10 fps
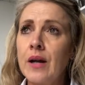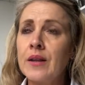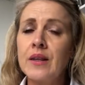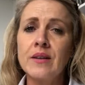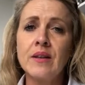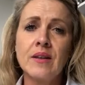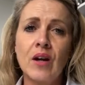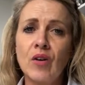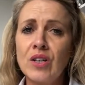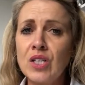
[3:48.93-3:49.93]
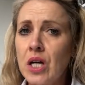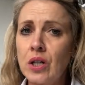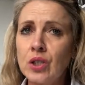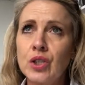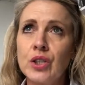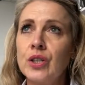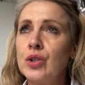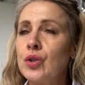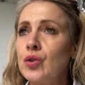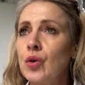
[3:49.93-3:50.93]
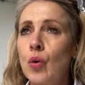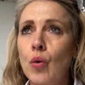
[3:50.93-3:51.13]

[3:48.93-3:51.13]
and think that they're indulgent,